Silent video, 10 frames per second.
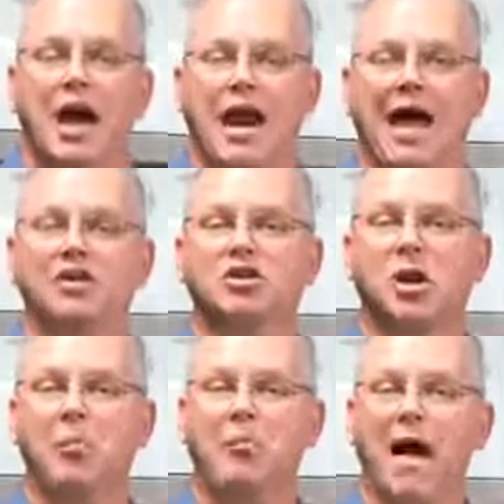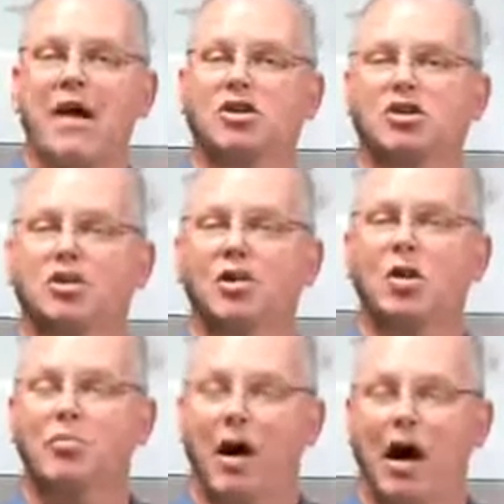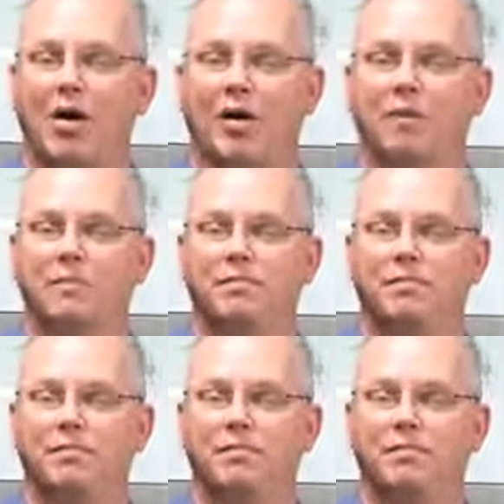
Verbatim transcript: And as the master potter,